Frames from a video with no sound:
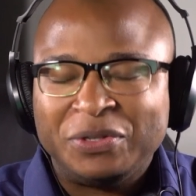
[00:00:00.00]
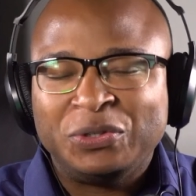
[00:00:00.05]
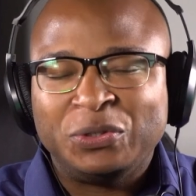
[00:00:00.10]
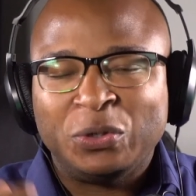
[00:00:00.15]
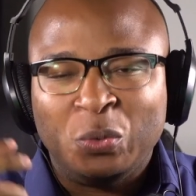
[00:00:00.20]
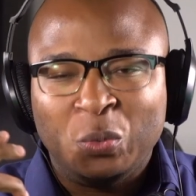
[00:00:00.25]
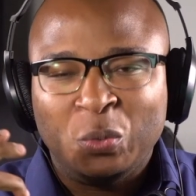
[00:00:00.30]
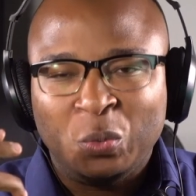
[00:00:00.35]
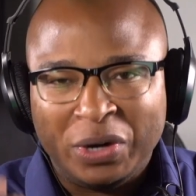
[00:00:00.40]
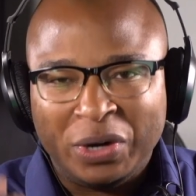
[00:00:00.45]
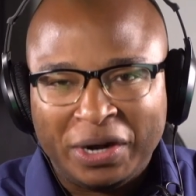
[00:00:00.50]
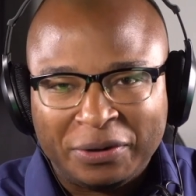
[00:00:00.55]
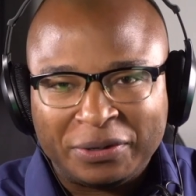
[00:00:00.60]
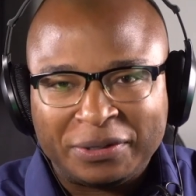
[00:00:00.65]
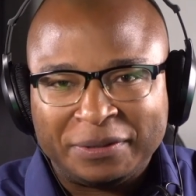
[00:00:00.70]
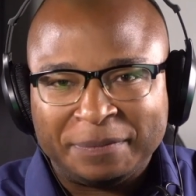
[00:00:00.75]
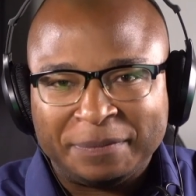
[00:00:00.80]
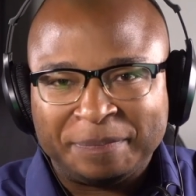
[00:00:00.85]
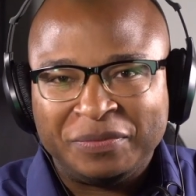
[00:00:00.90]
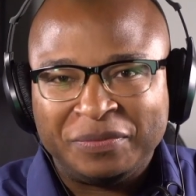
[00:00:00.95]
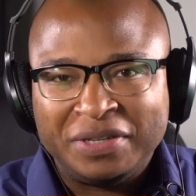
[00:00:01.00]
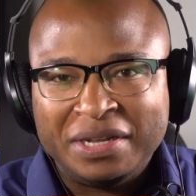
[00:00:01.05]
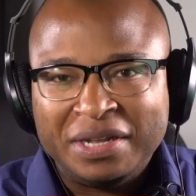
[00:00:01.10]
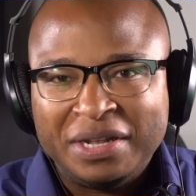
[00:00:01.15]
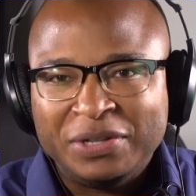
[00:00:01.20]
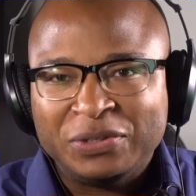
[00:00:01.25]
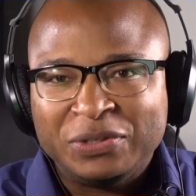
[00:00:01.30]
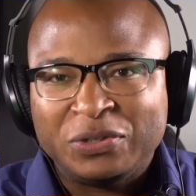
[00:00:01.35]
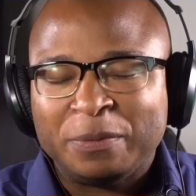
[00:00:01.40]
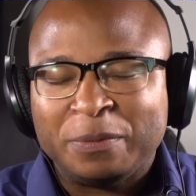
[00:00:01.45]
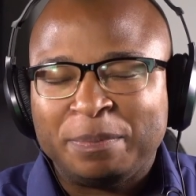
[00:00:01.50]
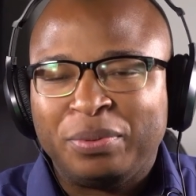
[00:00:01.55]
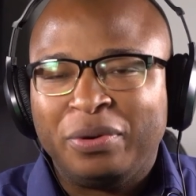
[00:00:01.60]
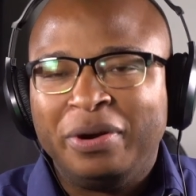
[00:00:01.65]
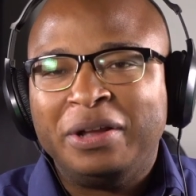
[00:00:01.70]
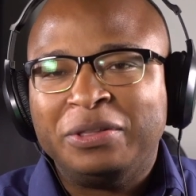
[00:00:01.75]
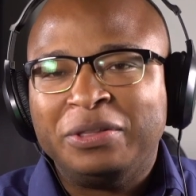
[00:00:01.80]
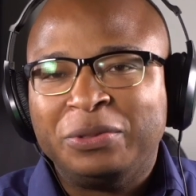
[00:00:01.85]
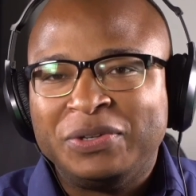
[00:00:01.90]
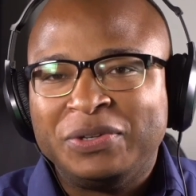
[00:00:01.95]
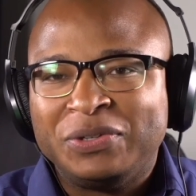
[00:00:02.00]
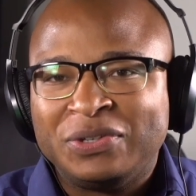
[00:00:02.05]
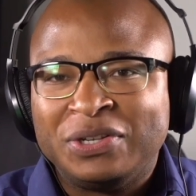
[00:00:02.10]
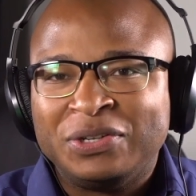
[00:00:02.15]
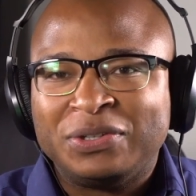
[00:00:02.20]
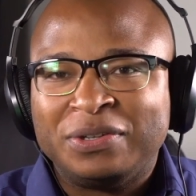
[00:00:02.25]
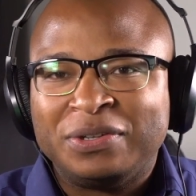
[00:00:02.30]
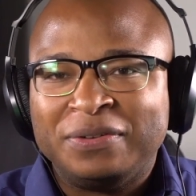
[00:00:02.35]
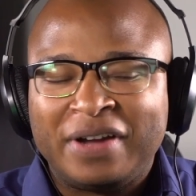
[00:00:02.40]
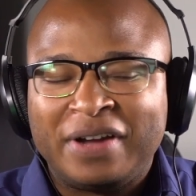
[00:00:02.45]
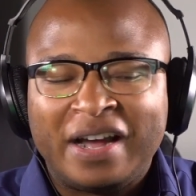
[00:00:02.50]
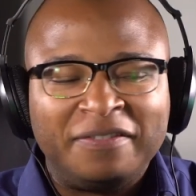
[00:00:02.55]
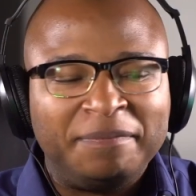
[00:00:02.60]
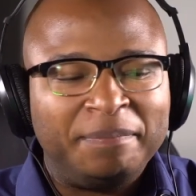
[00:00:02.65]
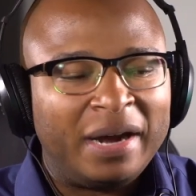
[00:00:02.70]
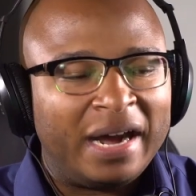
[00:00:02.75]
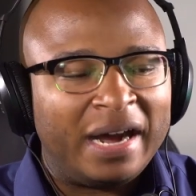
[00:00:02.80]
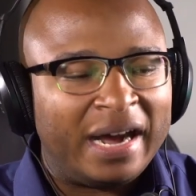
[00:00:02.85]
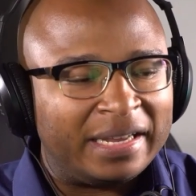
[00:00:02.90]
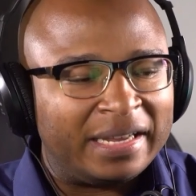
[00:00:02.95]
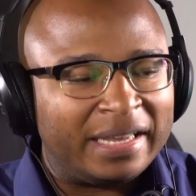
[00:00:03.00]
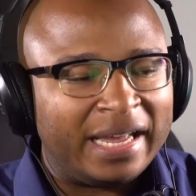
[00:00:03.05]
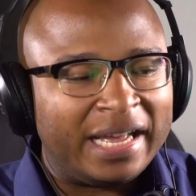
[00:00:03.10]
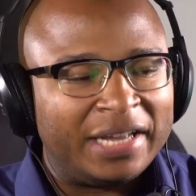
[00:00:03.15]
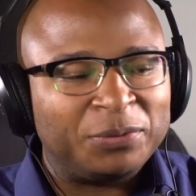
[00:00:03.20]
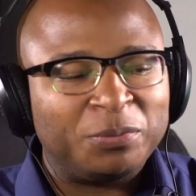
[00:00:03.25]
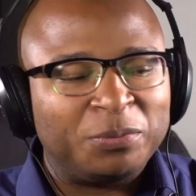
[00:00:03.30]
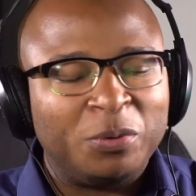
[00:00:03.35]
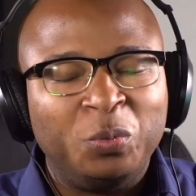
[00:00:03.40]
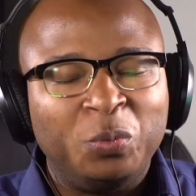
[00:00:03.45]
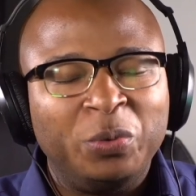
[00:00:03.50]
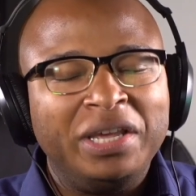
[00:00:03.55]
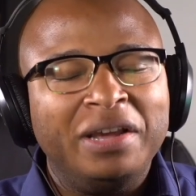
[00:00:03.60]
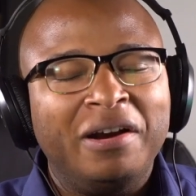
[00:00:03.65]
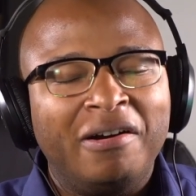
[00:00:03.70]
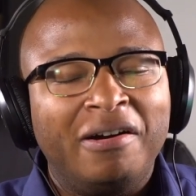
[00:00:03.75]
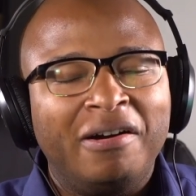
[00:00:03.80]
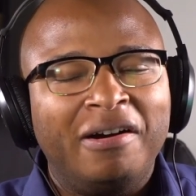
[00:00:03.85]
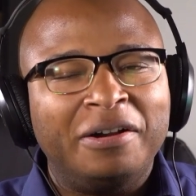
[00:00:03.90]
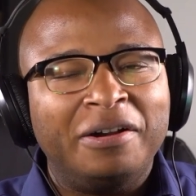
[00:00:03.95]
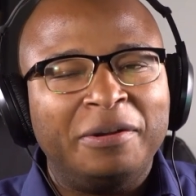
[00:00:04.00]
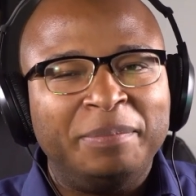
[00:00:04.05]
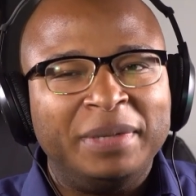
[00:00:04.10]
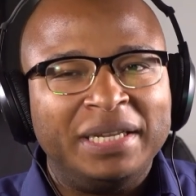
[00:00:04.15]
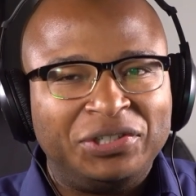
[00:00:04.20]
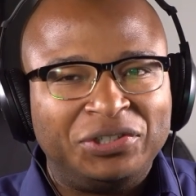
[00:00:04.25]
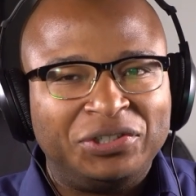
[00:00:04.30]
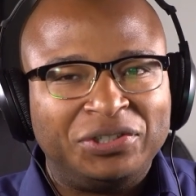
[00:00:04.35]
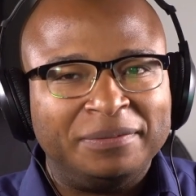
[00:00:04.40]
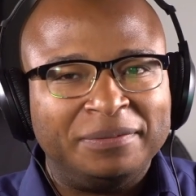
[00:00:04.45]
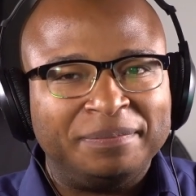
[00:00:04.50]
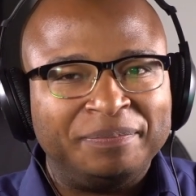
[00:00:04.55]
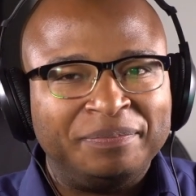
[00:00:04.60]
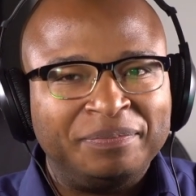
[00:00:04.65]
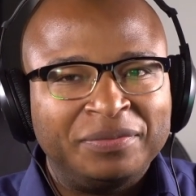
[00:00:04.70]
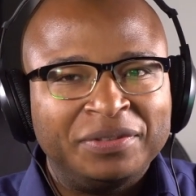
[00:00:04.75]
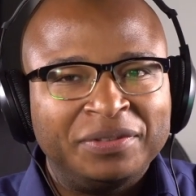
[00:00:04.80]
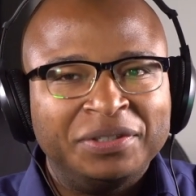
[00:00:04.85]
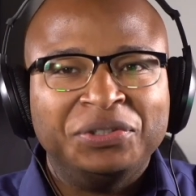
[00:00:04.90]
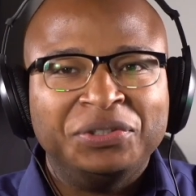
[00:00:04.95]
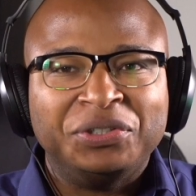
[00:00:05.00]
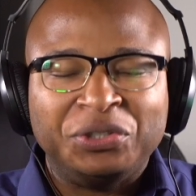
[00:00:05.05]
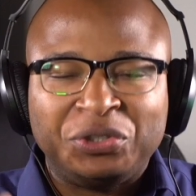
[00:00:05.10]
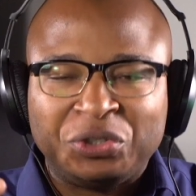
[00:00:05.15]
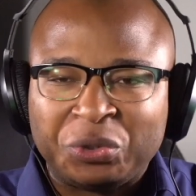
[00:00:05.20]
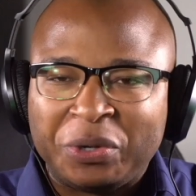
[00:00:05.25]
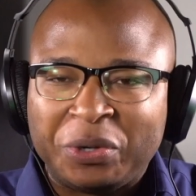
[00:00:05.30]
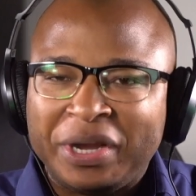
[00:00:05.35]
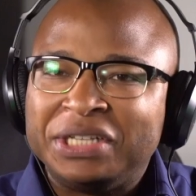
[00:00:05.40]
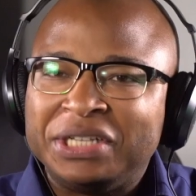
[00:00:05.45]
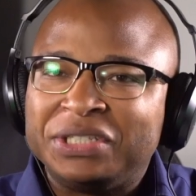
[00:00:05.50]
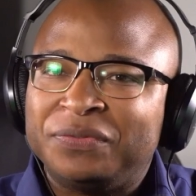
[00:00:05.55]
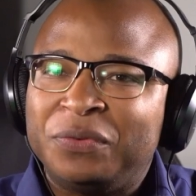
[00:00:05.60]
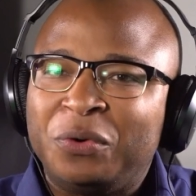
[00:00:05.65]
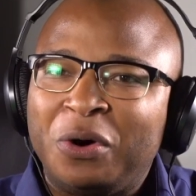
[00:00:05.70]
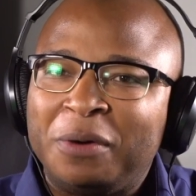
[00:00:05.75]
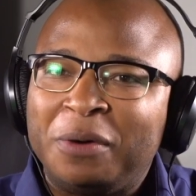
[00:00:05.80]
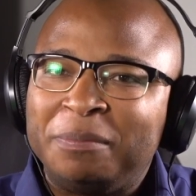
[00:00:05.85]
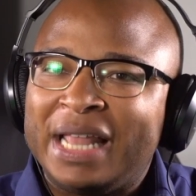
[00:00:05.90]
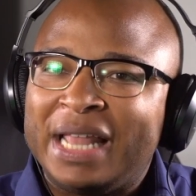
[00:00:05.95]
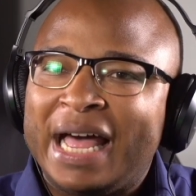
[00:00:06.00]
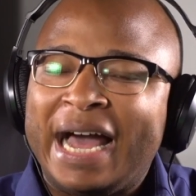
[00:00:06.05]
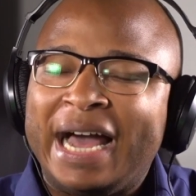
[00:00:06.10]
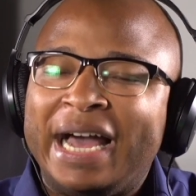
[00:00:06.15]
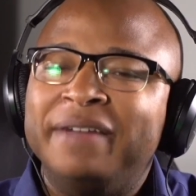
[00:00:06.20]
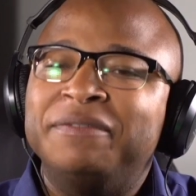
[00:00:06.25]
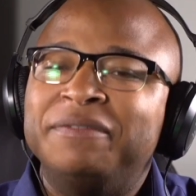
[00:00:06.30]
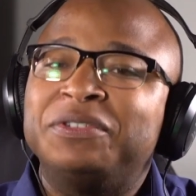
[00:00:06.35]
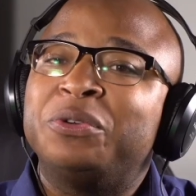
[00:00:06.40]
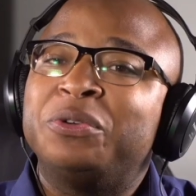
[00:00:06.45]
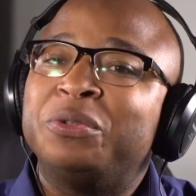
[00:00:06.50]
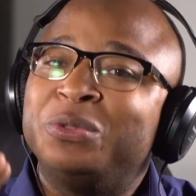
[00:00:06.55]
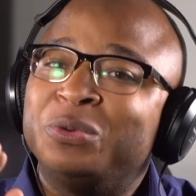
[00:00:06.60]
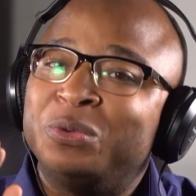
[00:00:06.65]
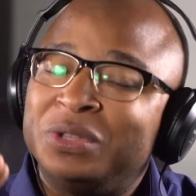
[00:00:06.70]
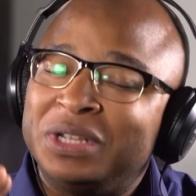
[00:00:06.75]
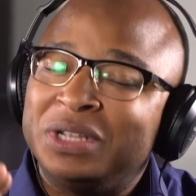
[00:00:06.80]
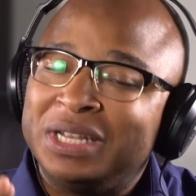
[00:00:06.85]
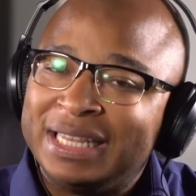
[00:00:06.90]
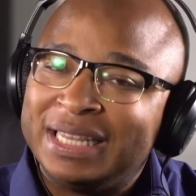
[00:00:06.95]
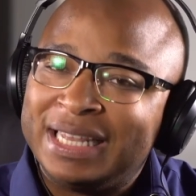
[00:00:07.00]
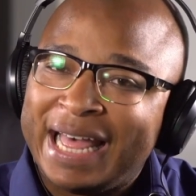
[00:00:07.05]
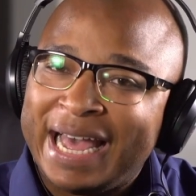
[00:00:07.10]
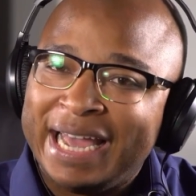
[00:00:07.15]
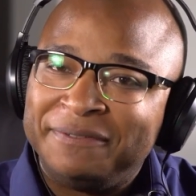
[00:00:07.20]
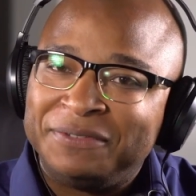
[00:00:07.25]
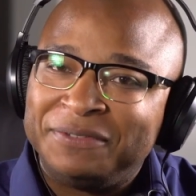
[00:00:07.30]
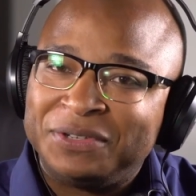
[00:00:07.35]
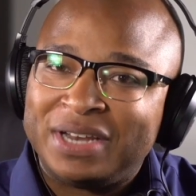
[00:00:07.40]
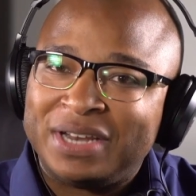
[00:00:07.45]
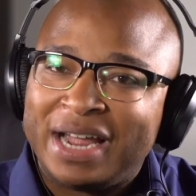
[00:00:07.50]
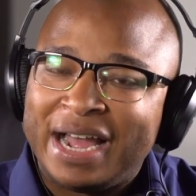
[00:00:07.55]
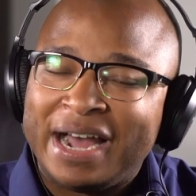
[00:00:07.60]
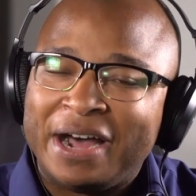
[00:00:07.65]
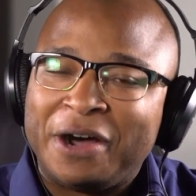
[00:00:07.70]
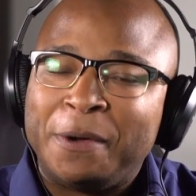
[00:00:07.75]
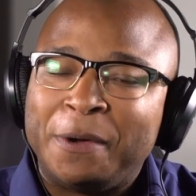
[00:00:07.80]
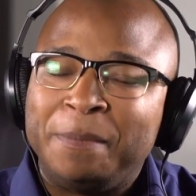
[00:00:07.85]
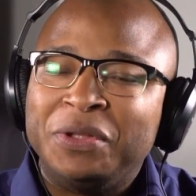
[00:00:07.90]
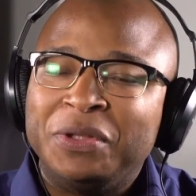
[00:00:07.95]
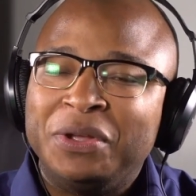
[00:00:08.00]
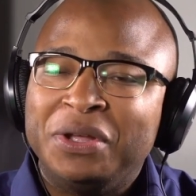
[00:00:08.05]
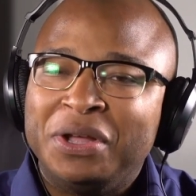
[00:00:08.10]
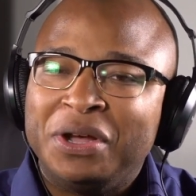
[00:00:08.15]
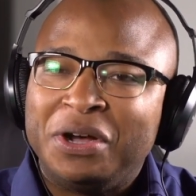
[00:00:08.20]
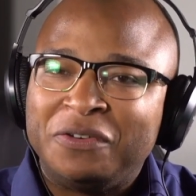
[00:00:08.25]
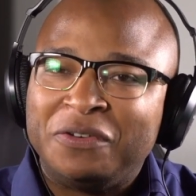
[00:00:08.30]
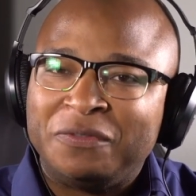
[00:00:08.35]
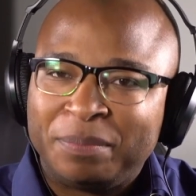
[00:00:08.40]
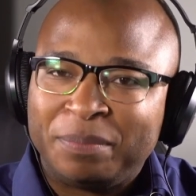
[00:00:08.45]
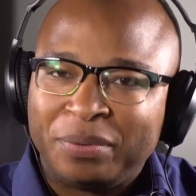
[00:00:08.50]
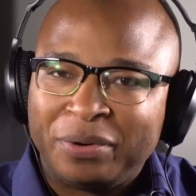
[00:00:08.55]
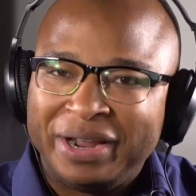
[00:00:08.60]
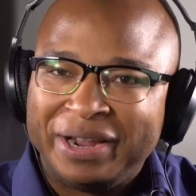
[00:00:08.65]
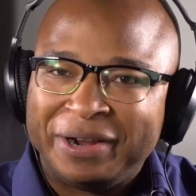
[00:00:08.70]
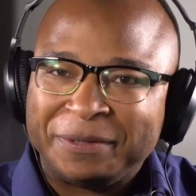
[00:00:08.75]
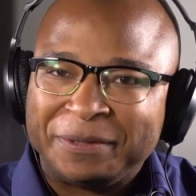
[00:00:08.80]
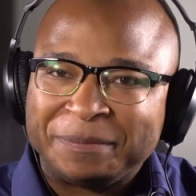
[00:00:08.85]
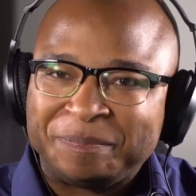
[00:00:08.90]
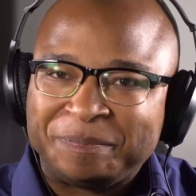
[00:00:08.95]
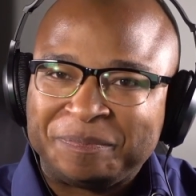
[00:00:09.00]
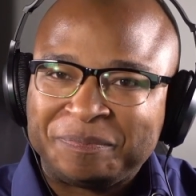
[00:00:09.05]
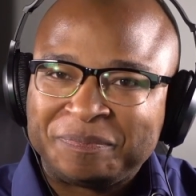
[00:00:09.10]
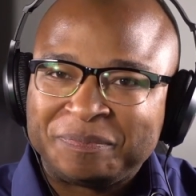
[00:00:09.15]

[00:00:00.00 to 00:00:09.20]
So, welcome to the Prayer 365 podcast, where we are on a mission to transform lives through the lifestyle of prayer.